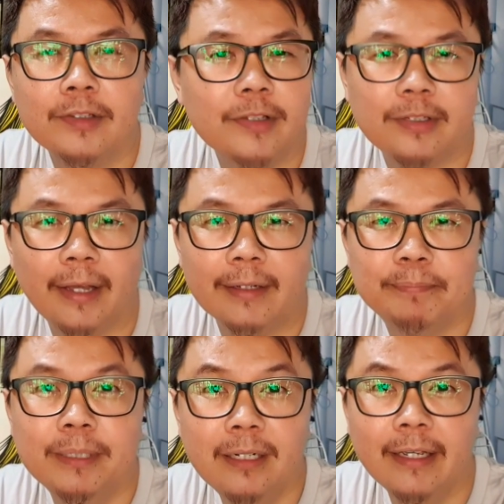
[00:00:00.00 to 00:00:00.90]
it's
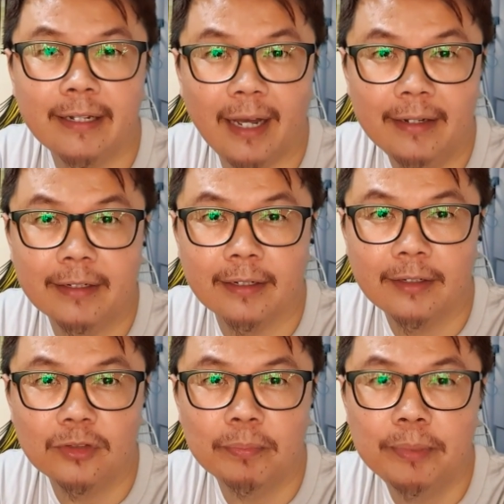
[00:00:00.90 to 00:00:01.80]
like peeling an onion.
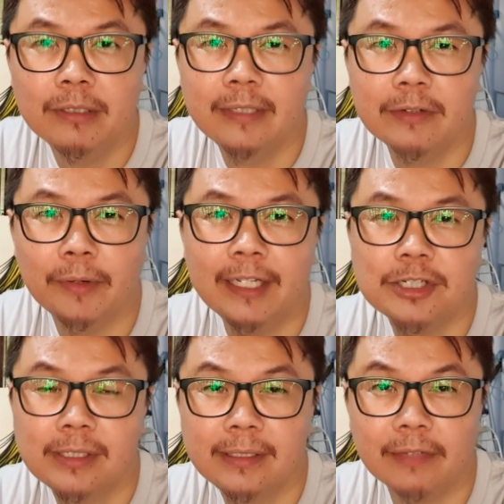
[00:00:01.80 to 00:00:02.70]
You peel away
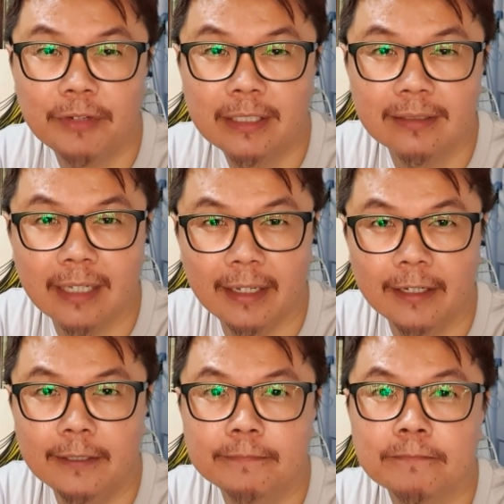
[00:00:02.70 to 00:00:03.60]
each difficult
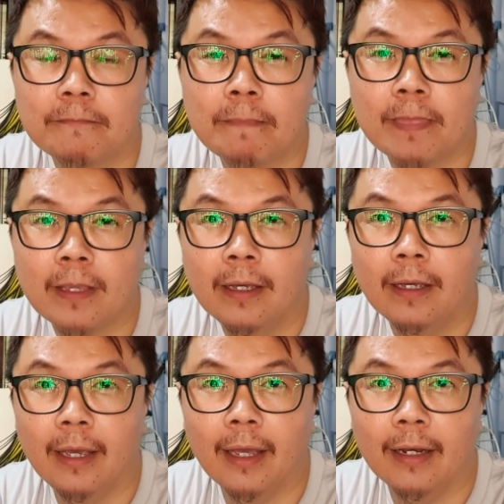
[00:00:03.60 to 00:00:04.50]
layer,
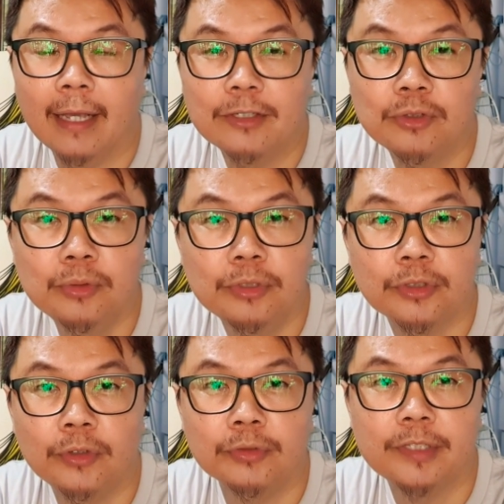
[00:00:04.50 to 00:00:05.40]
and as you do
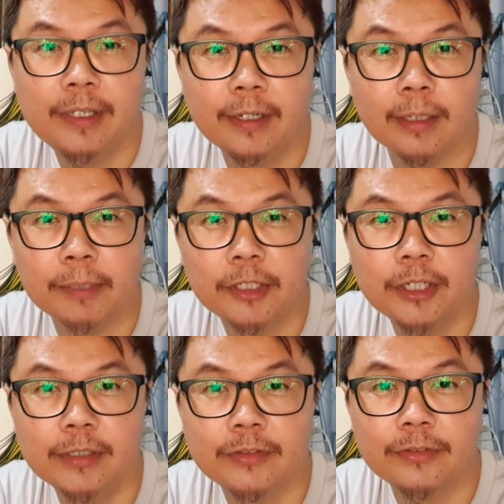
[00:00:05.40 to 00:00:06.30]
so, you tear,
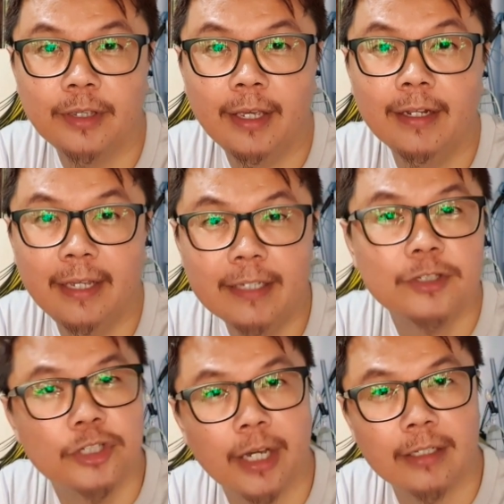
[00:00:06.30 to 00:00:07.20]
because it
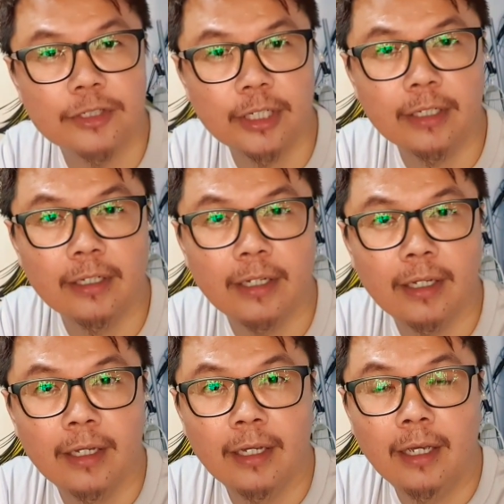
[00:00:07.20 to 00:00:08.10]
is challenging.
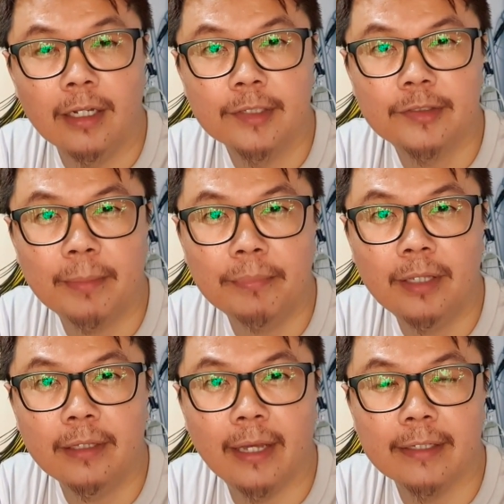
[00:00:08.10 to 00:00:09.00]
It is
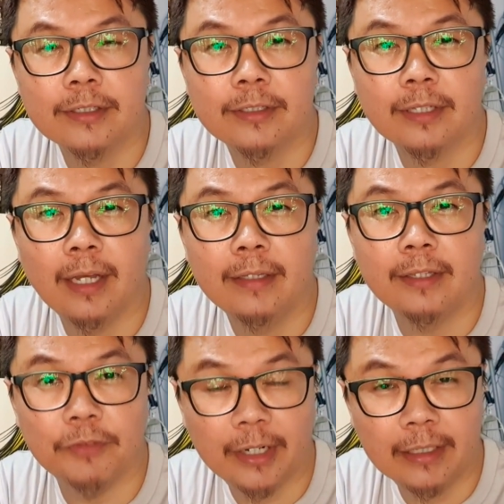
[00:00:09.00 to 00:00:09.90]
something that is
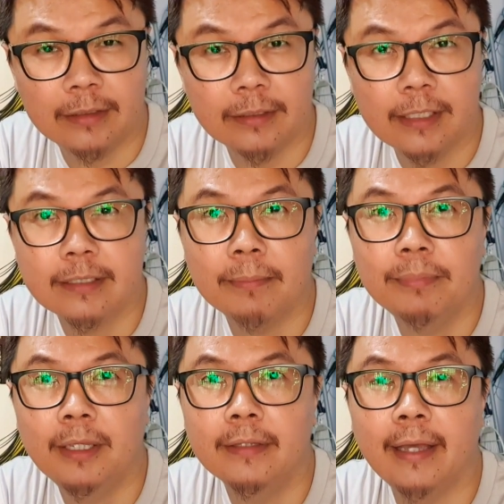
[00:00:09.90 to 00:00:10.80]
difficult. It's
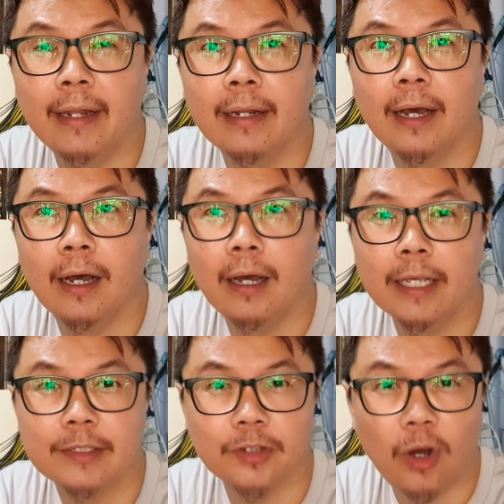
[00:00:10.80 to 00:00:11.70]
something that
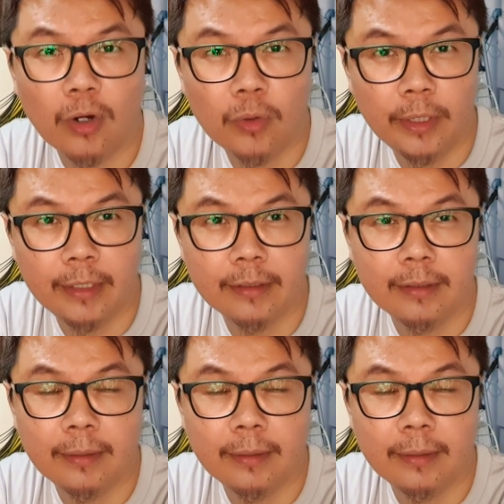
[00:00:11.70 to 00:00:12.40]
is awkward,